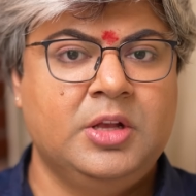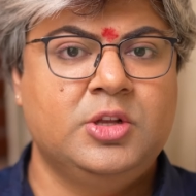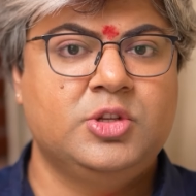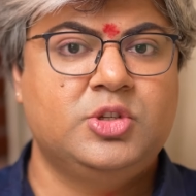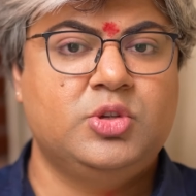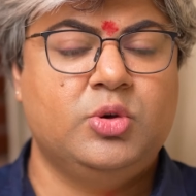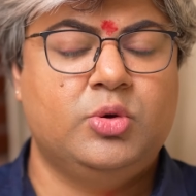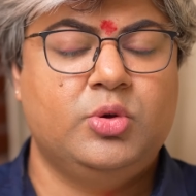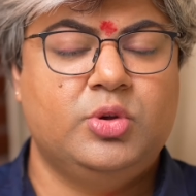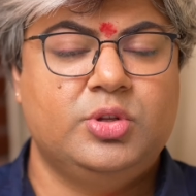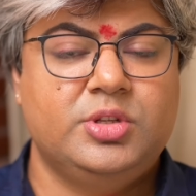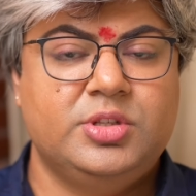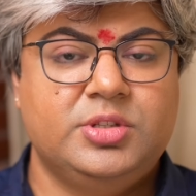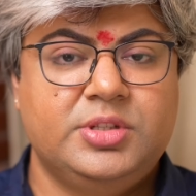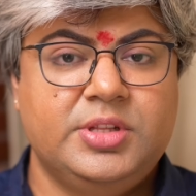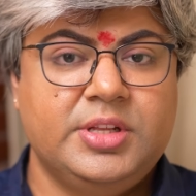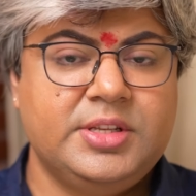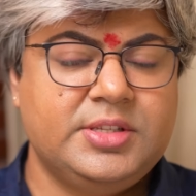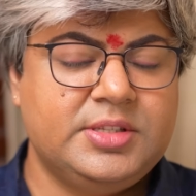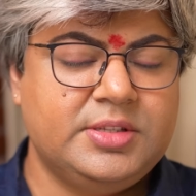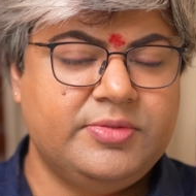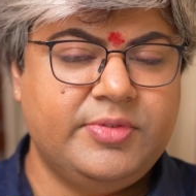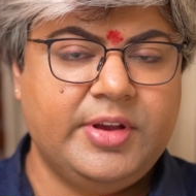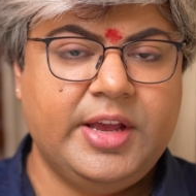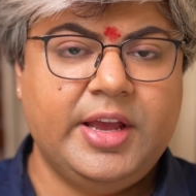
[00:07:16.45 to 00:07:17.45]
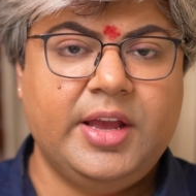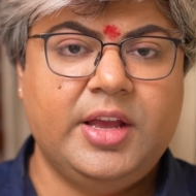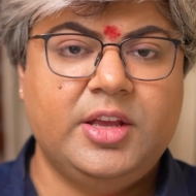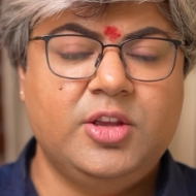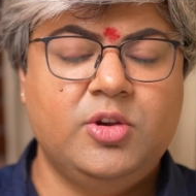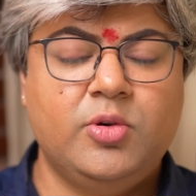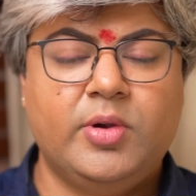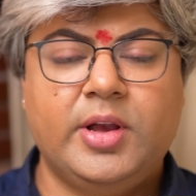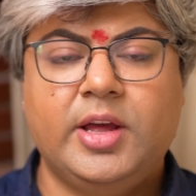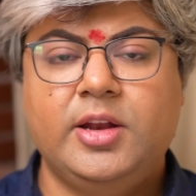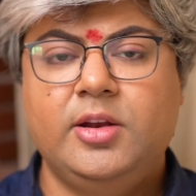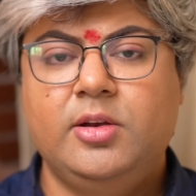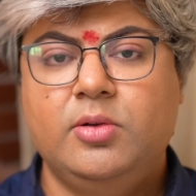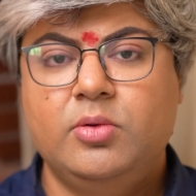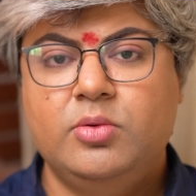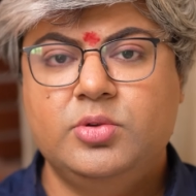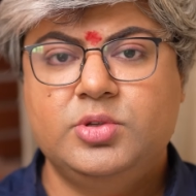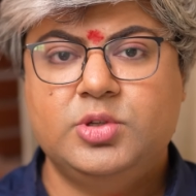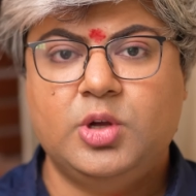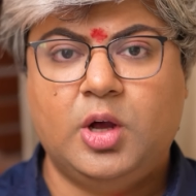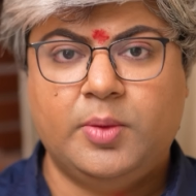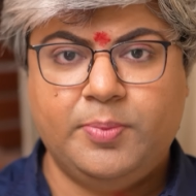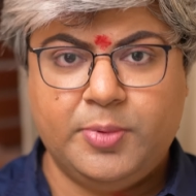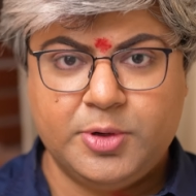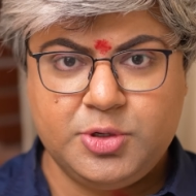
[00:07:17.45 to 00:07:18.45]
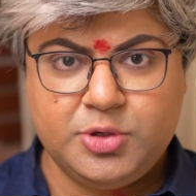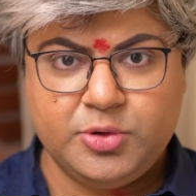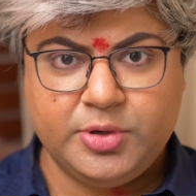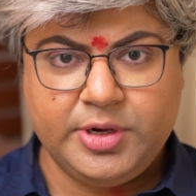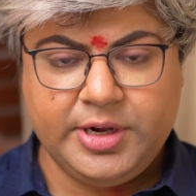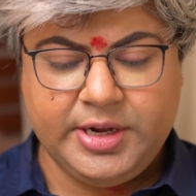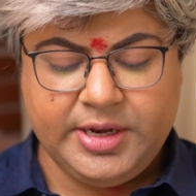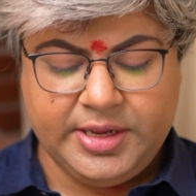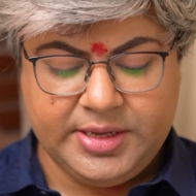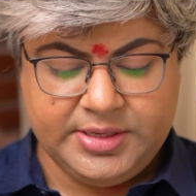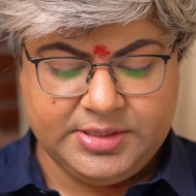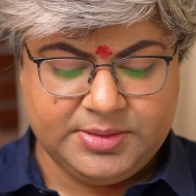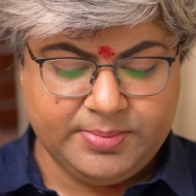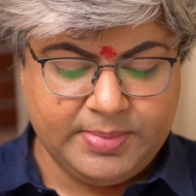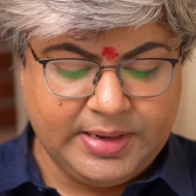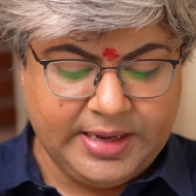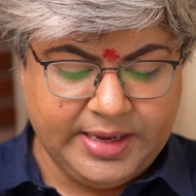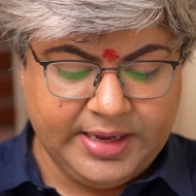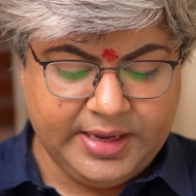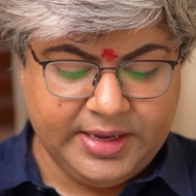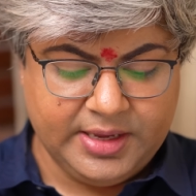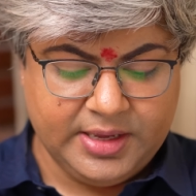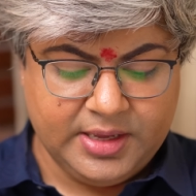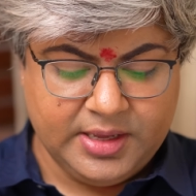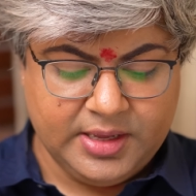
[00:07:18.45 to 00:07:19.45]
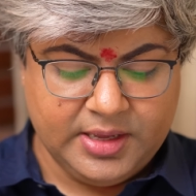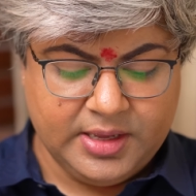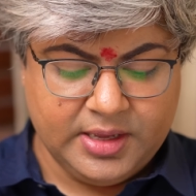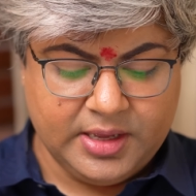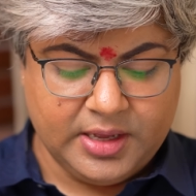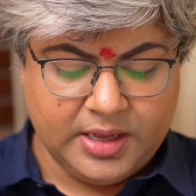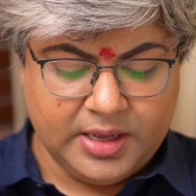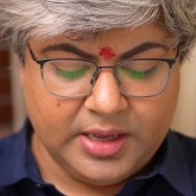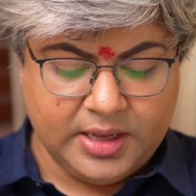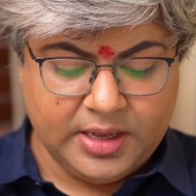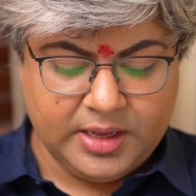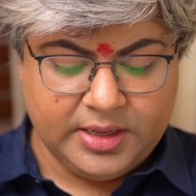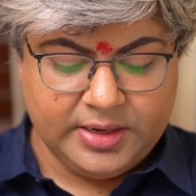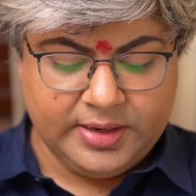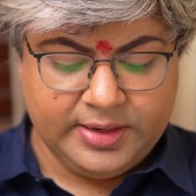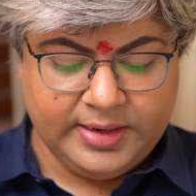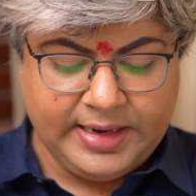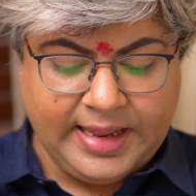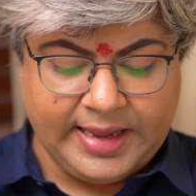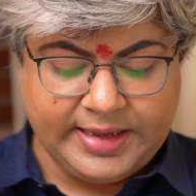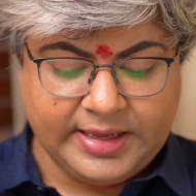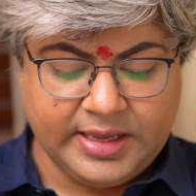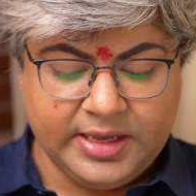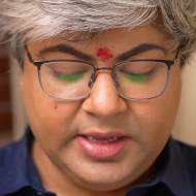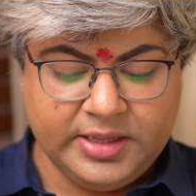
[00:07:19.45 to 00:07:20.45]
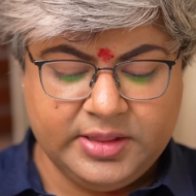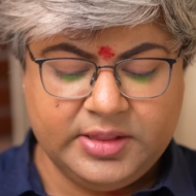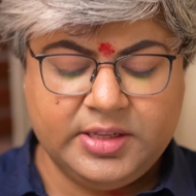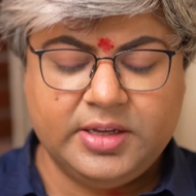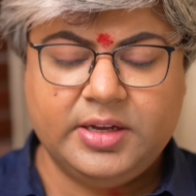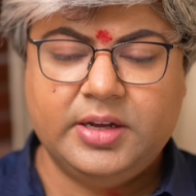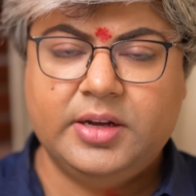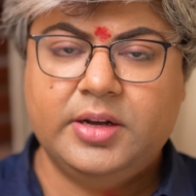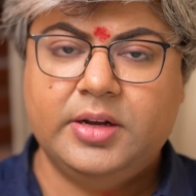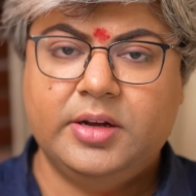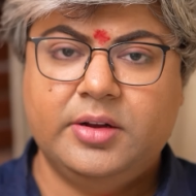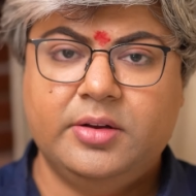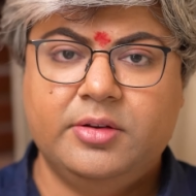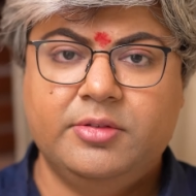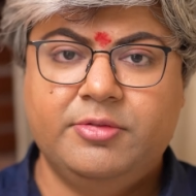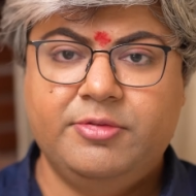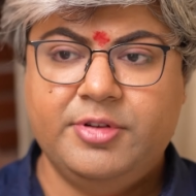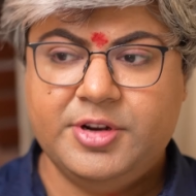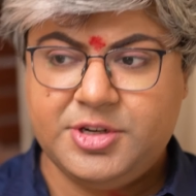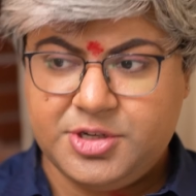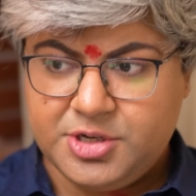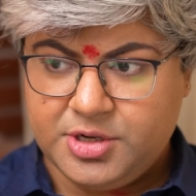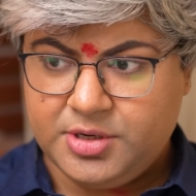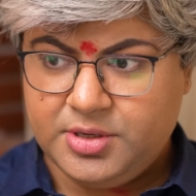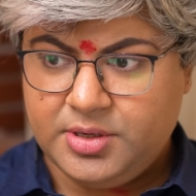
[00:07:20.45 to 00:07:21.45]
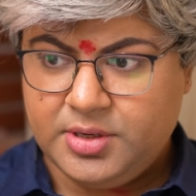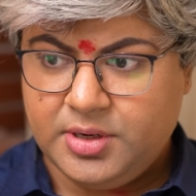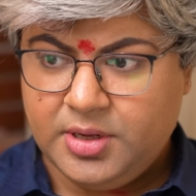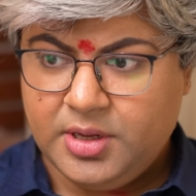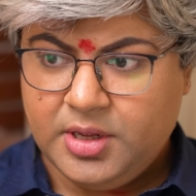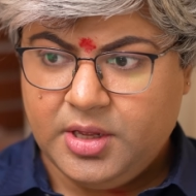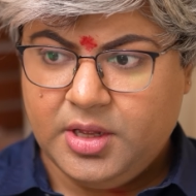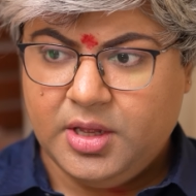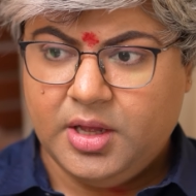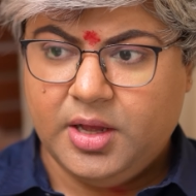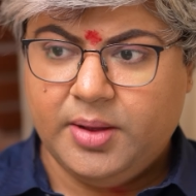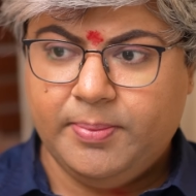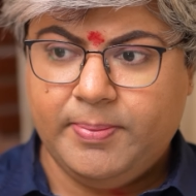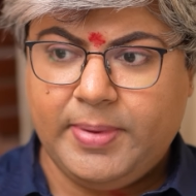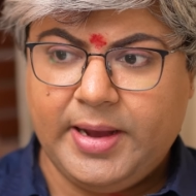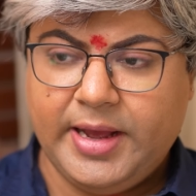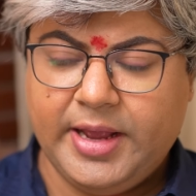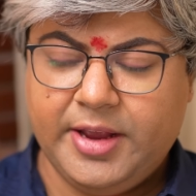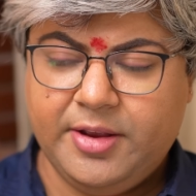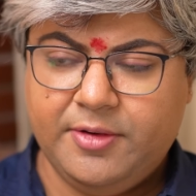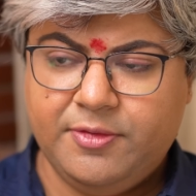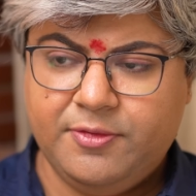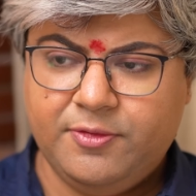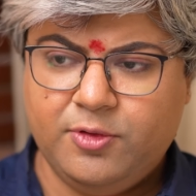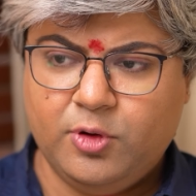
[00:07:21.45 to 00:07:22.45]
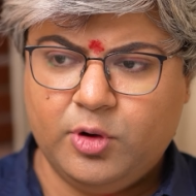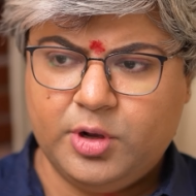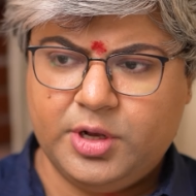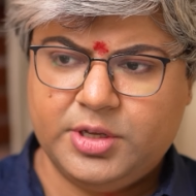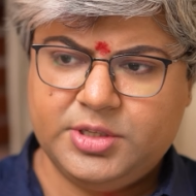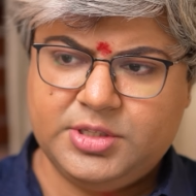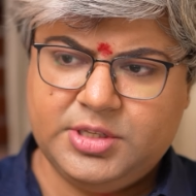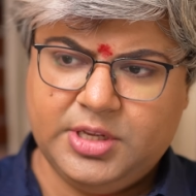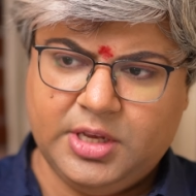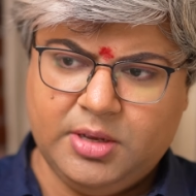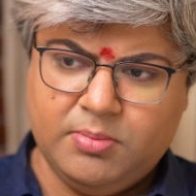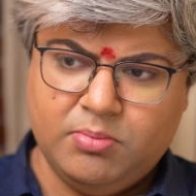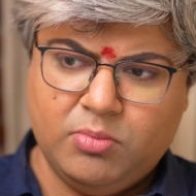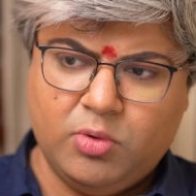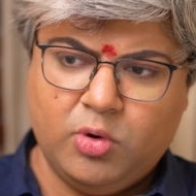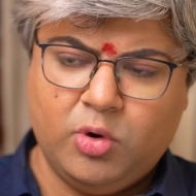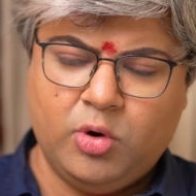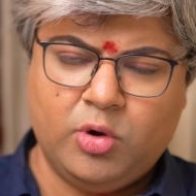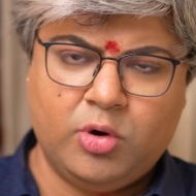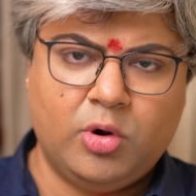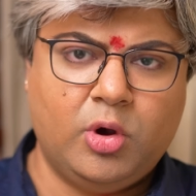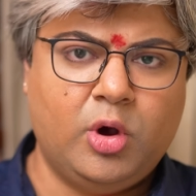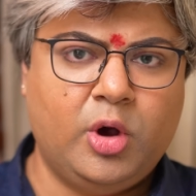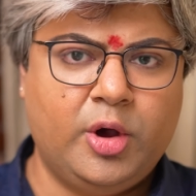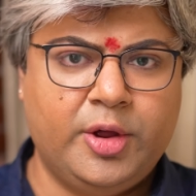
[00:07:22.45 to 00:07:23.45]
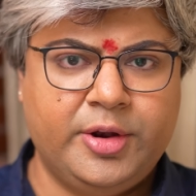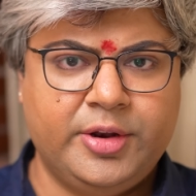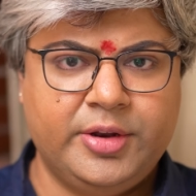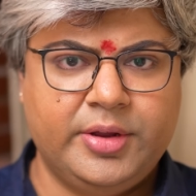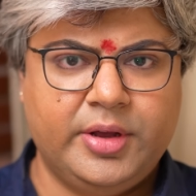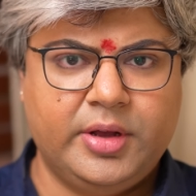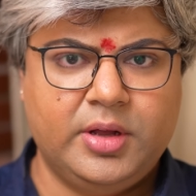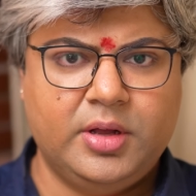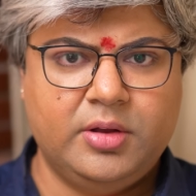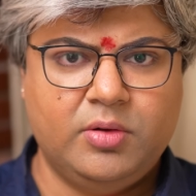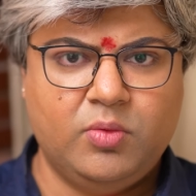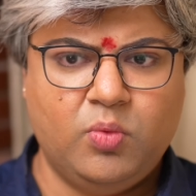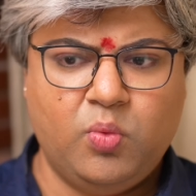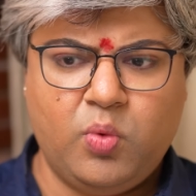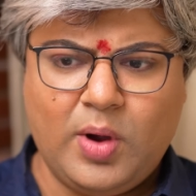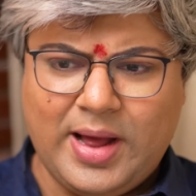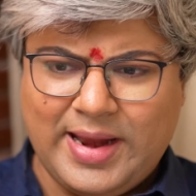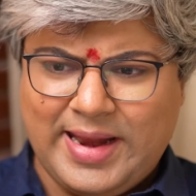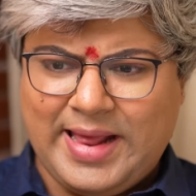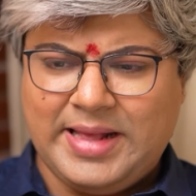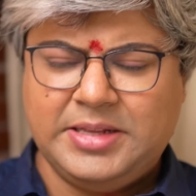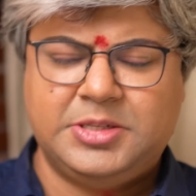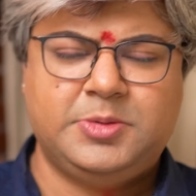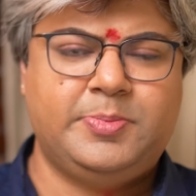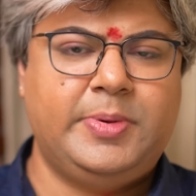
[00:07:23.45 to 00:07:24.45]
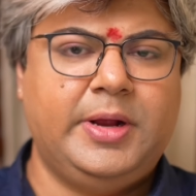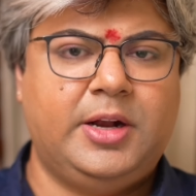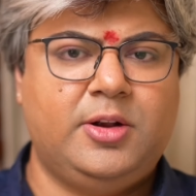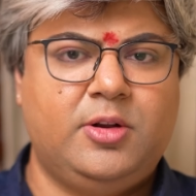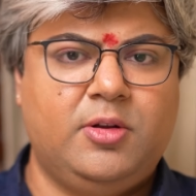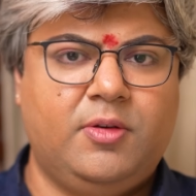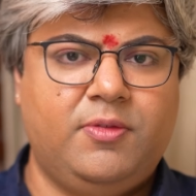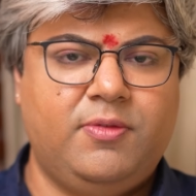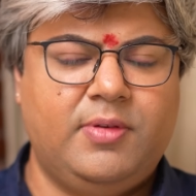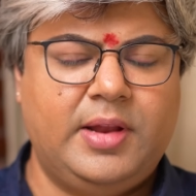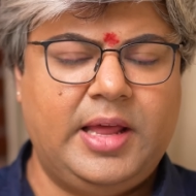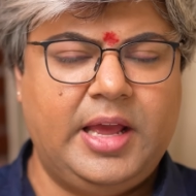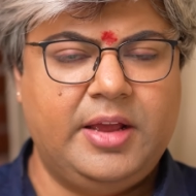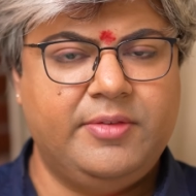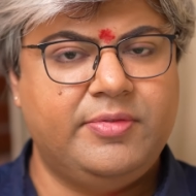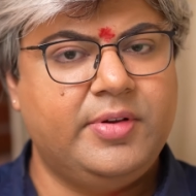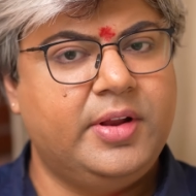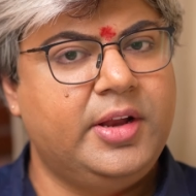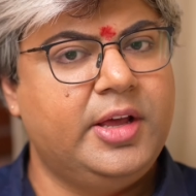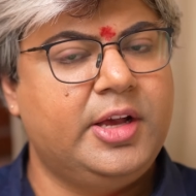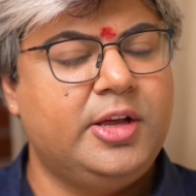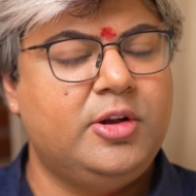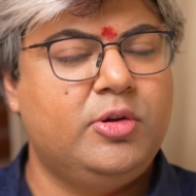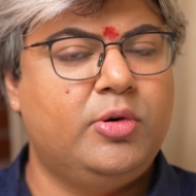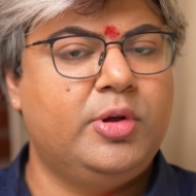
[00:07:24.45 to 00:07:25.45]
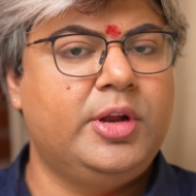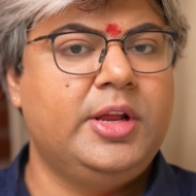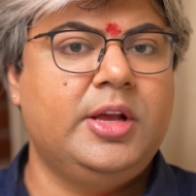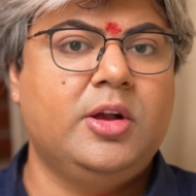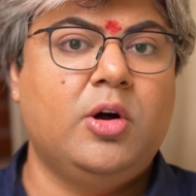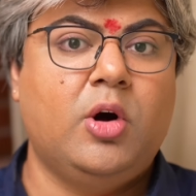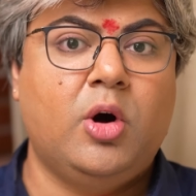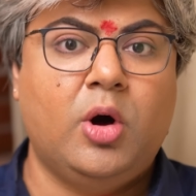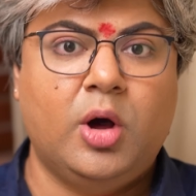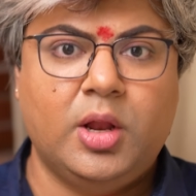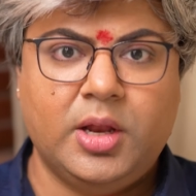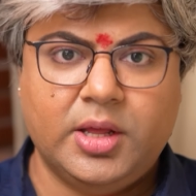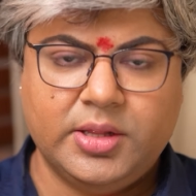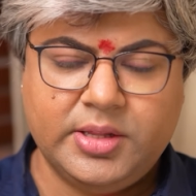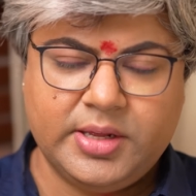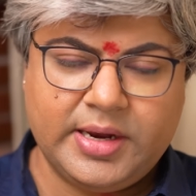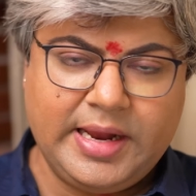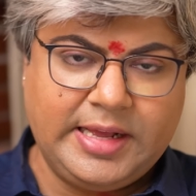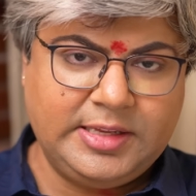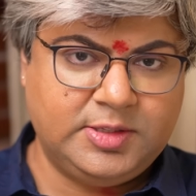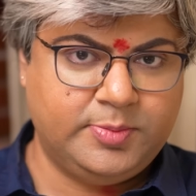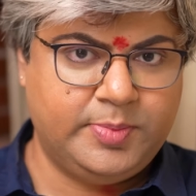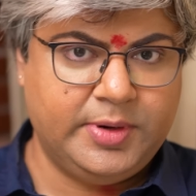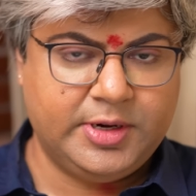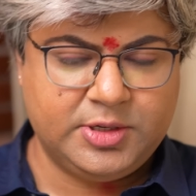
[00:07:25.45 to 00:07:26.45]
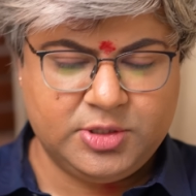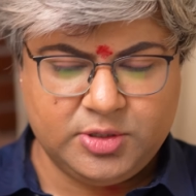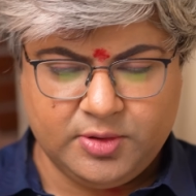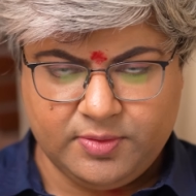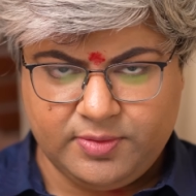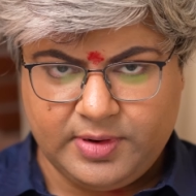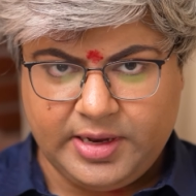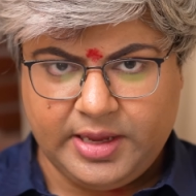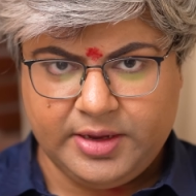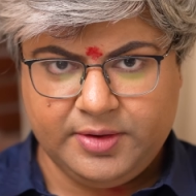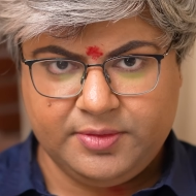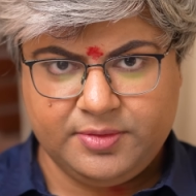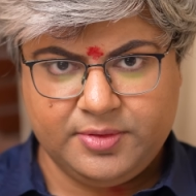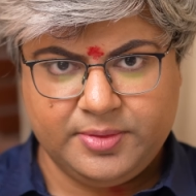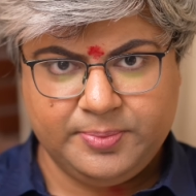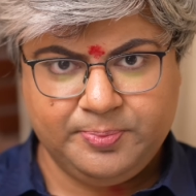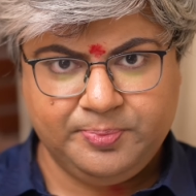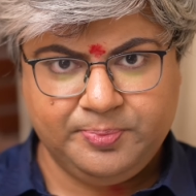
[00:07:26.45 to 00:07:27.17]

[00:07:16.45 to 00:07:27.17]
So this way you can lose opportunities by lacking the vision, by focusing more on one aspect of life and ignoring all other aspects of life.